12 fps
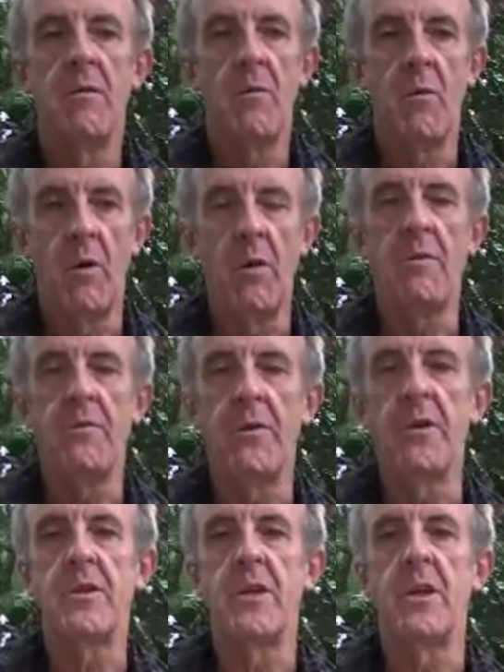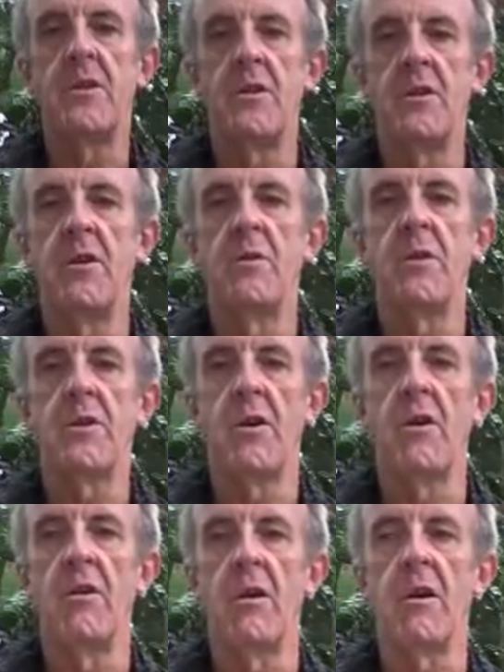one of the first things you do is
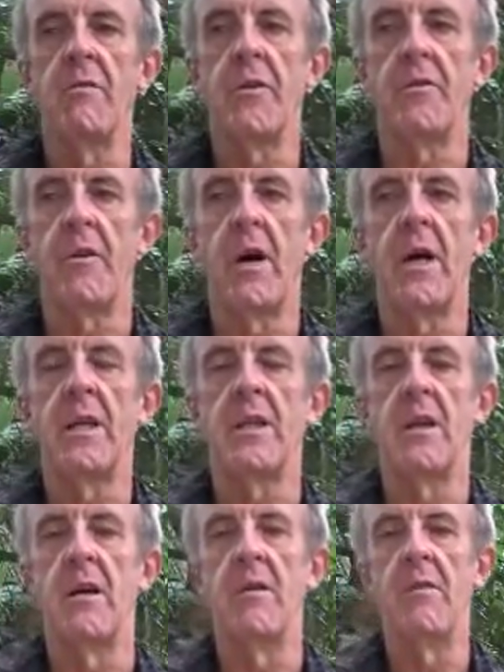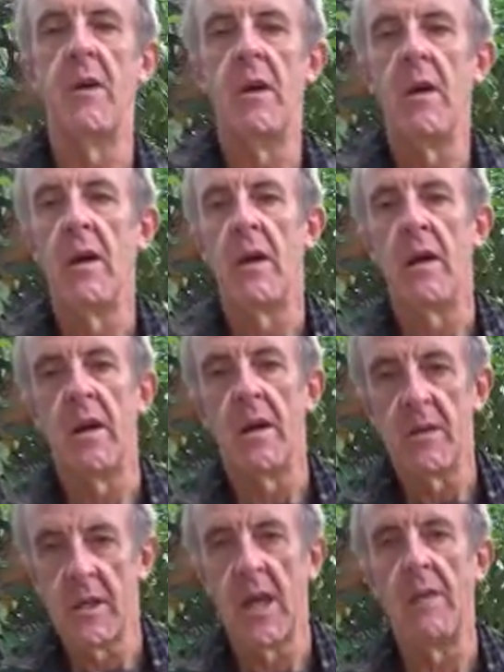start looking for dry stuff.
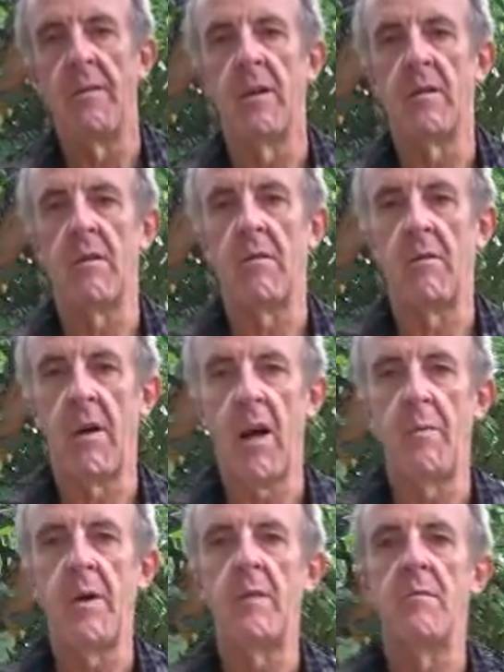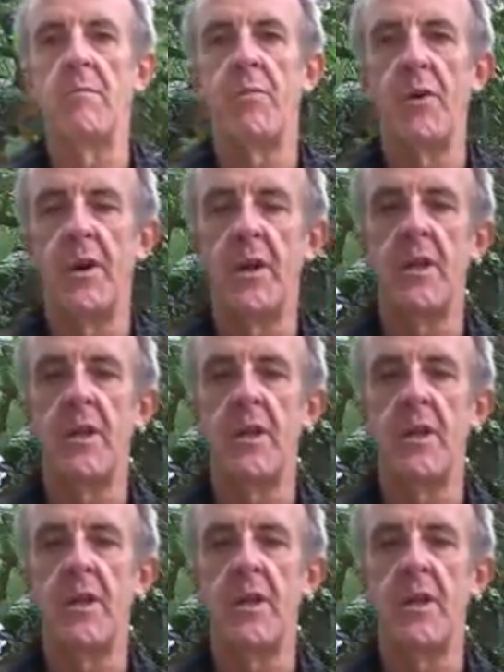Save it, grab it, put it in